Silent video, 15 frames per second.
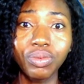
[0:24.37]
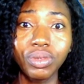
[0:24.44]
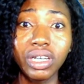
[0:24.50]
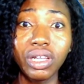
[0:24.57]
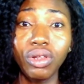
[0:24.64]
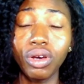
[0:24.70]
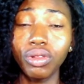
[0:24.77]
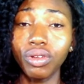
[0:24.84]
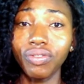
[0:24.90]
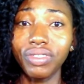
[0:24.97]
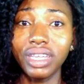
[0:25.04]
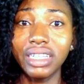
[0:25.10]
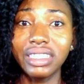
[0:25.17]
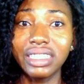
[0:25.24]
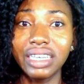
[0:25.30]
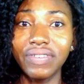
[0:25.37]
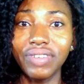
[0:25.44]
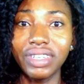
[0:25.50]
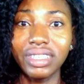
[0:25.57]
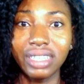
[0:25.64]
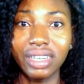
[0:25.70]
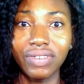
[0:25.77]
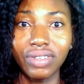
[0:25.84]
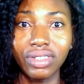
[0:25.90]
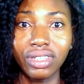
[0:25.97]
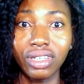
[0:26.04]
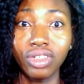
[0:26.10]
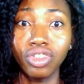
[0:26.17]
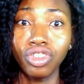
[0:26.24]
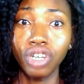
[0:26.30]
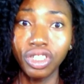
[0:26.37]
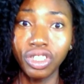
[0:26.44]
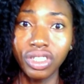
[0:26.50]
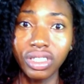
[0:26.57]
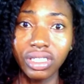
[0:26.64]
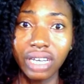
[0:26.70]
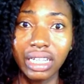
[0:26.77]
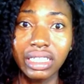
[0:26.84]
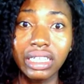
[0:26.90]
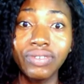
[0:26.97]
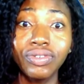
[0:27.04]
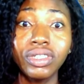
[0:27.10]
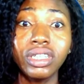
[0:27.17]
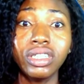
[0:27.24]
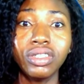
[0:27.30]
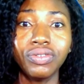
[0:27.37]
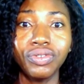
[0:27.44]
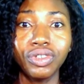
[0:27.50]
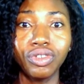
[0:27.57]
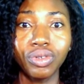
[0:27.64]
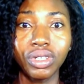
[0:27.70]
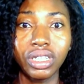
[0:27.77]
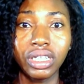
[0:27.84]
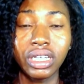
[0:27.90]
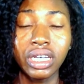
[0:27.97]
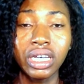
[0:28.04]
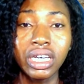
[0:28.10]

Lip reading: with a lot of Thanksgiving service in churches and even individually,